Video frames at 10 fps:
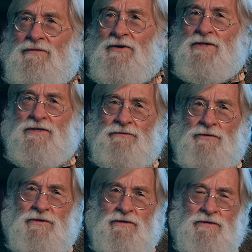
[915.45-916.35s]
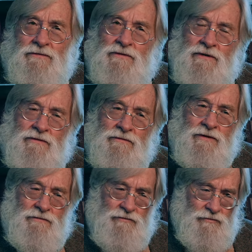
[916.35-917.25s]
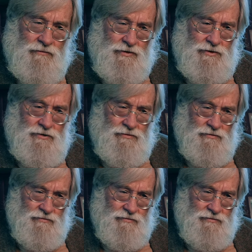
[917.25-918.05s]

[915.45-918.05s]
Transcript: very different in, in in what you